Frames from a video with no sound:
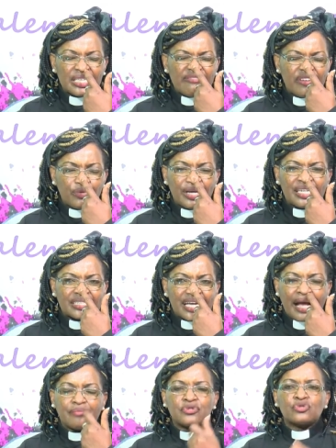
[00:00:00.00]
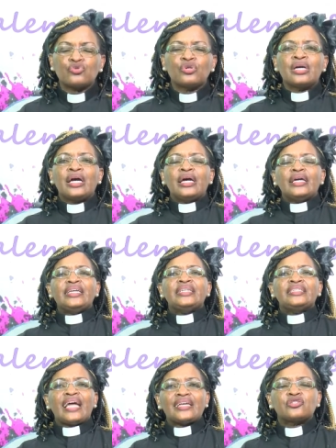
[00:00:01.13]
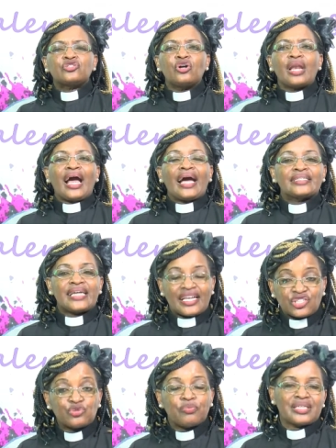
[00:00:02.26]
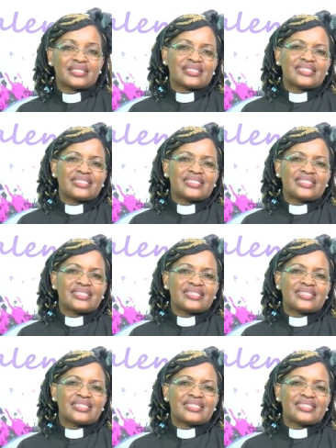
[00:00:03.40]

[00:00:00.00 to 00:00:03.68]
Even when it comes to industrial attachments,